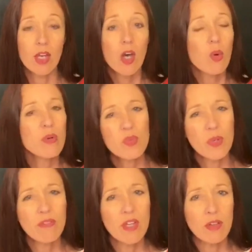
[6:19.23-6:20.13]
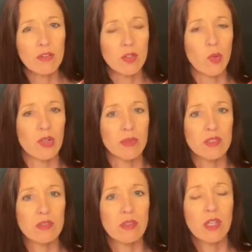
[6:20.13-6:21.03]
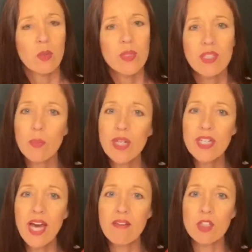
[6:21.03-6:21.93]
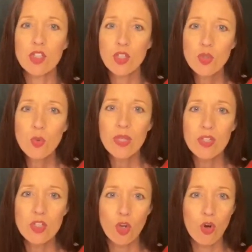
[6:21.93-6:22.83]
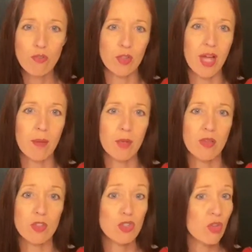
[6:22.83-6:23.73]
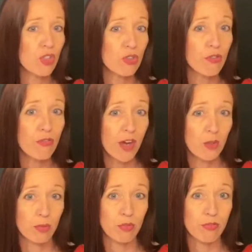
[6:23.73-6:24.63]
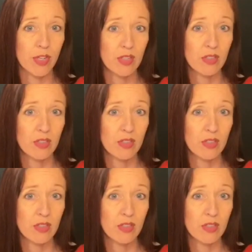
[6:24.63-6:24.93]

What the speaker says: What was one of the other requirements? We said we need to have a 2-inch overlap on the structural fireproofing.